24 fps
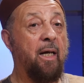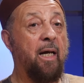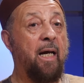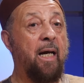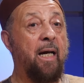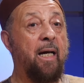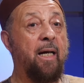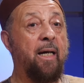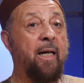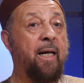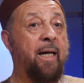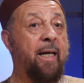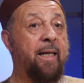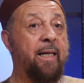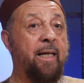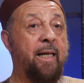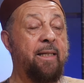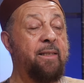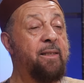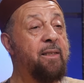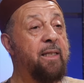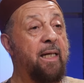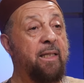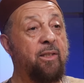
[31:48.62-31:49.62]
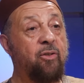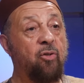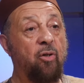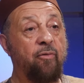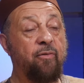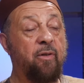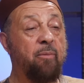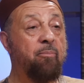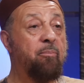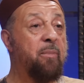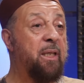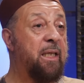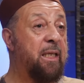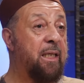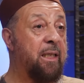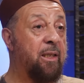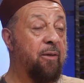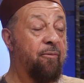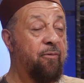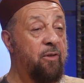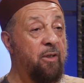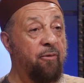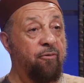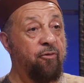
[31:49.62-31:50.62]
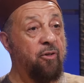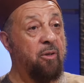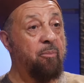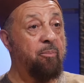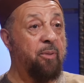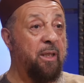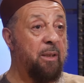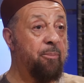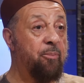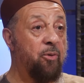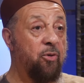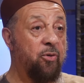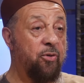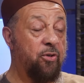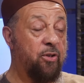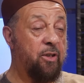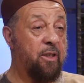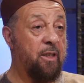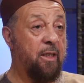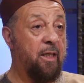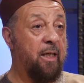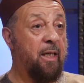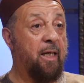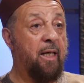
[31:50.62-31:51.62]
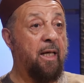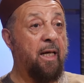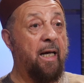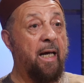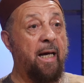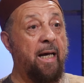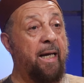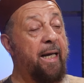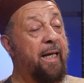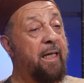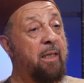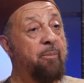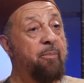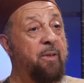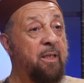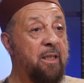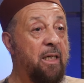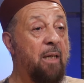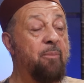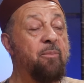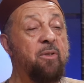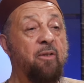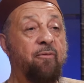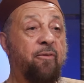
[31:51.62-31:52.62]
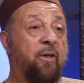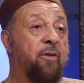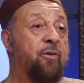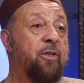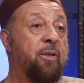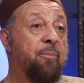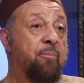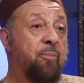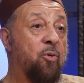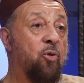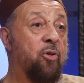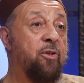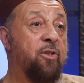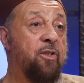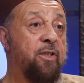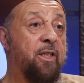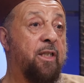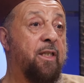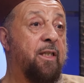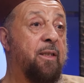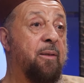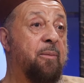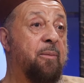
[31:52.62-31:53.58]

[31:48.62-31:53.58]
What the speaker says: a center of the meeting of different peoples, and it becomes a very important city.